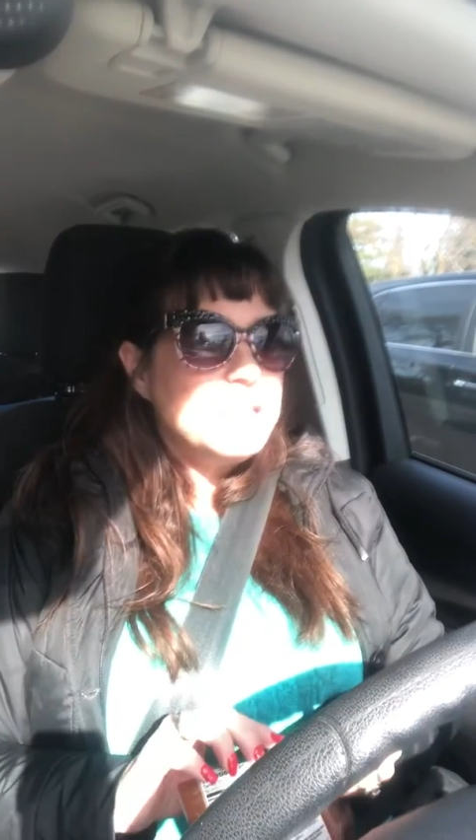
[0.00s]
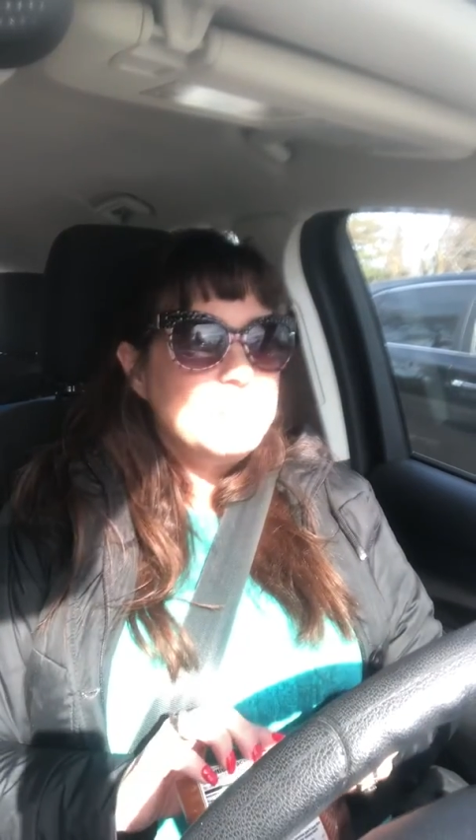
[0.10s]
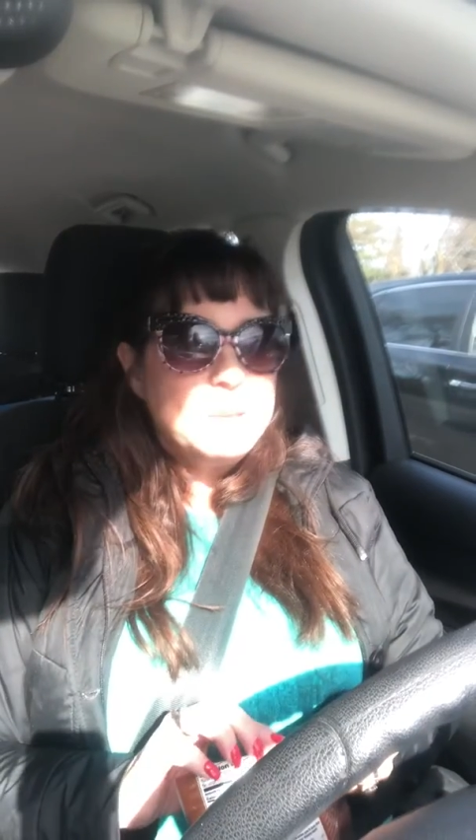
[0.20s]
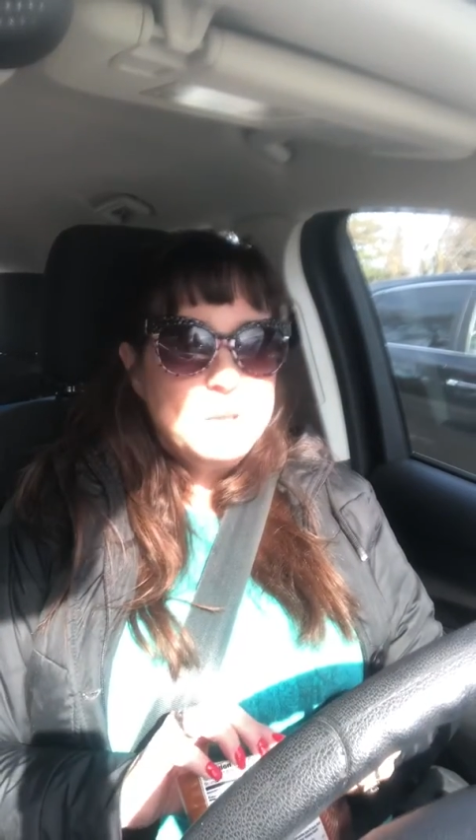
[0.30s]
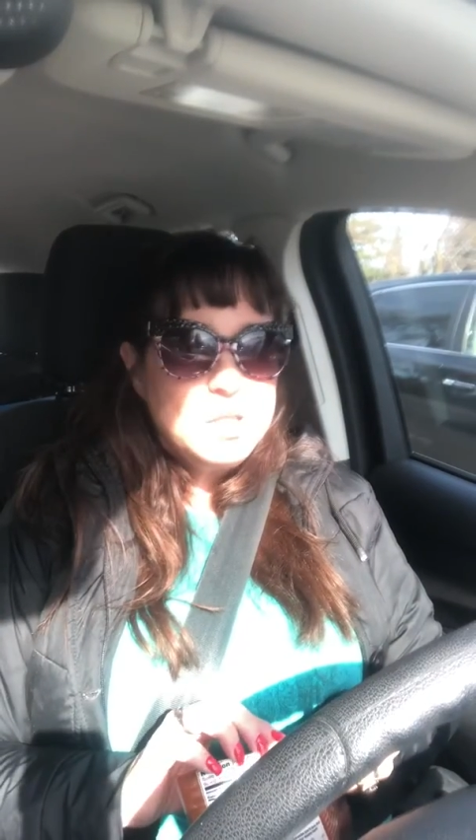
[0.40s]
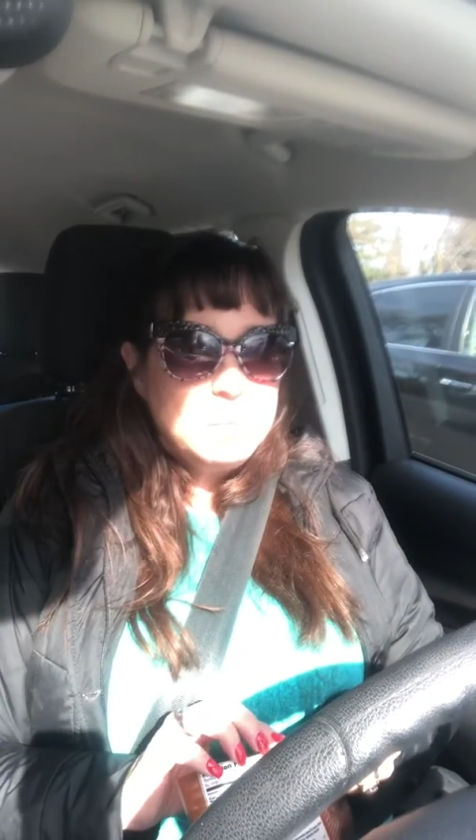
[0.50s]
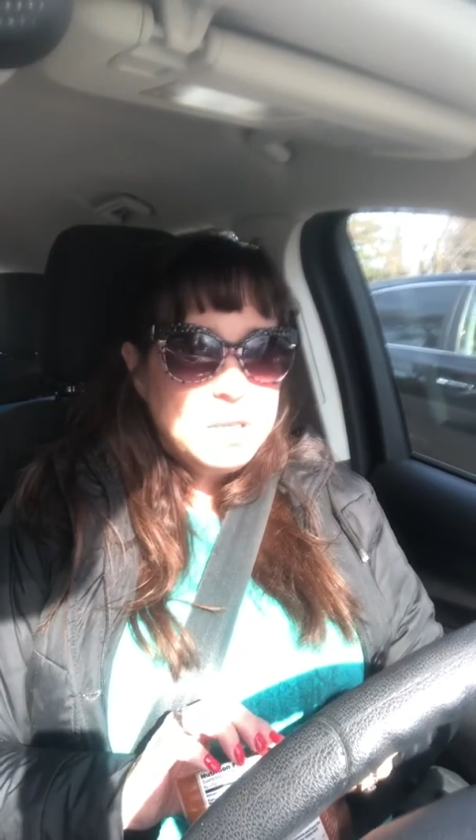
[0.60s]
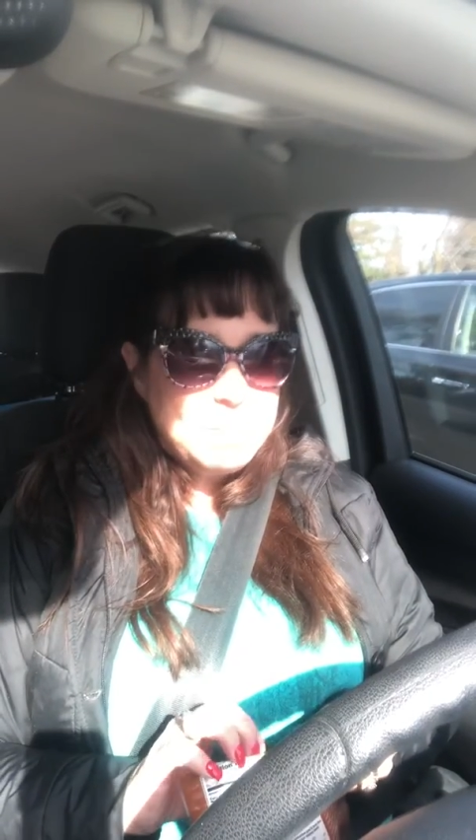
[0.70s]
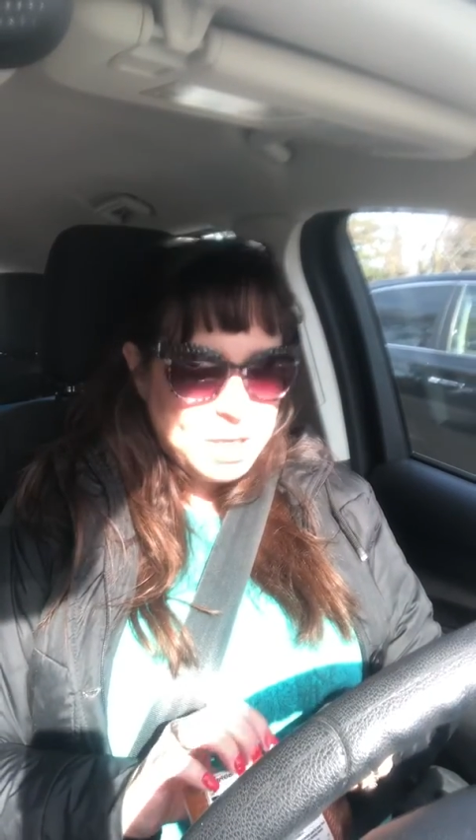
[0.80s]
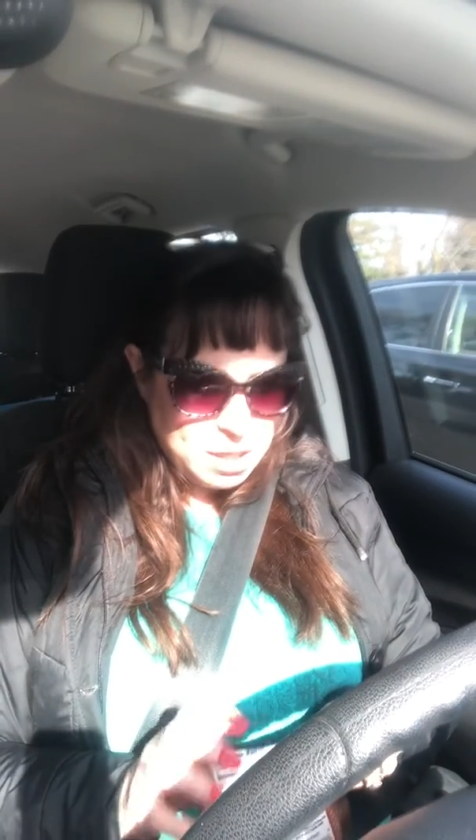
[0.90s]
I'm supposed to be
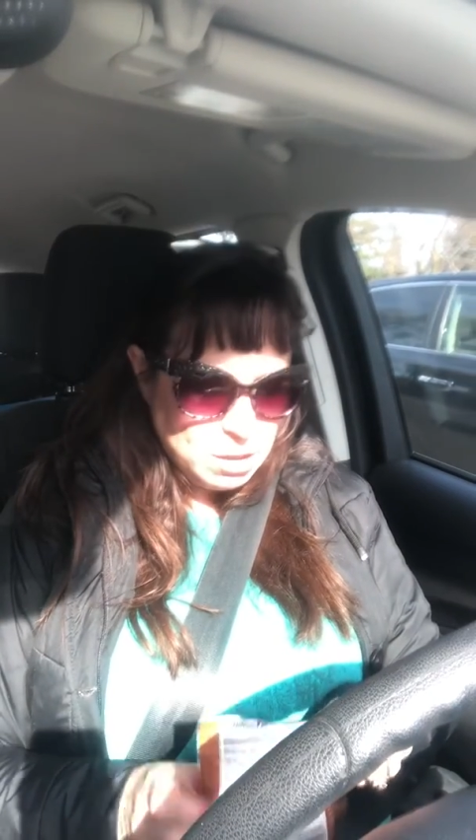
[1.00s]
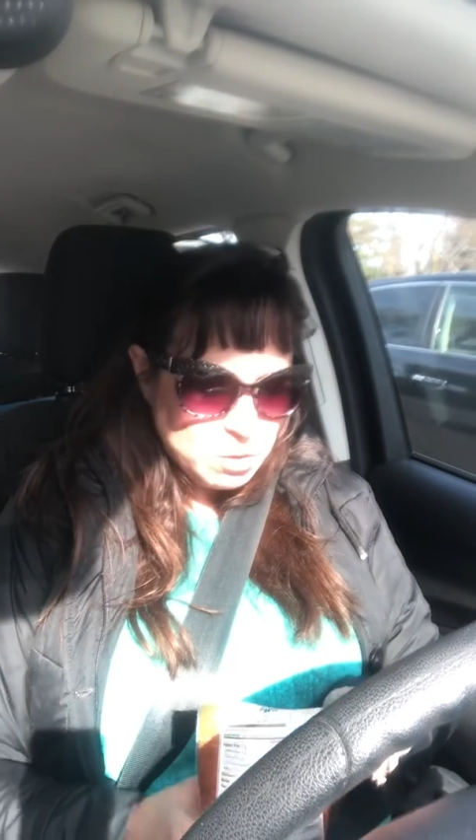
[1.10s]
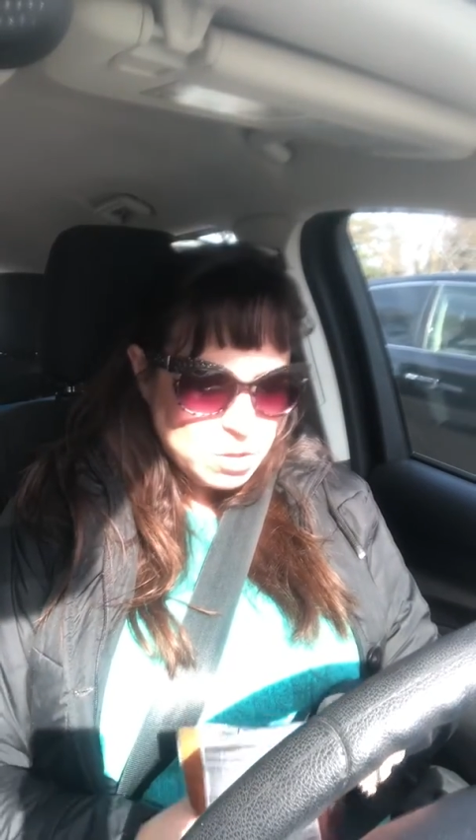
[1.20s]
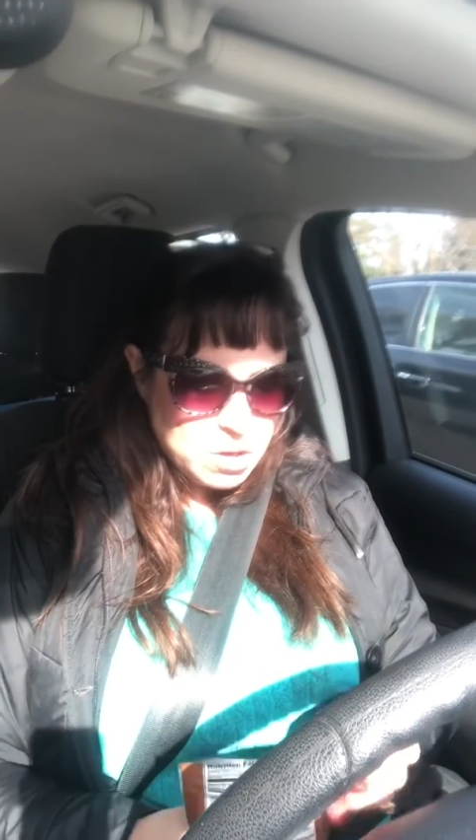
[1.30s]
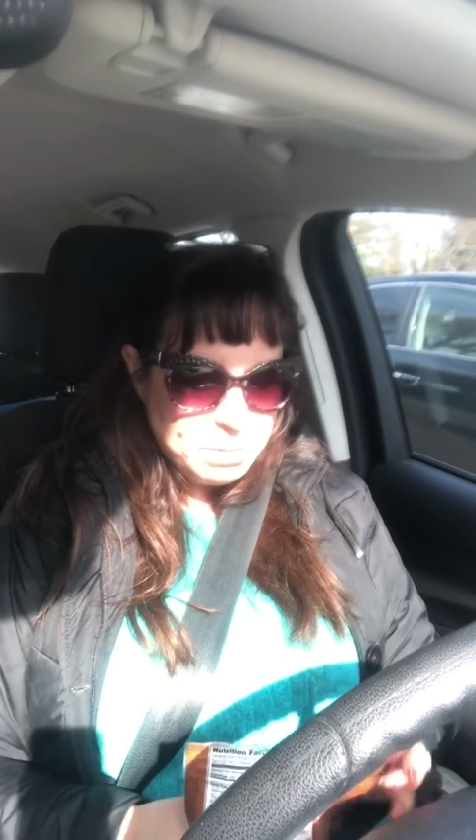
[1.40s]
on my low-carb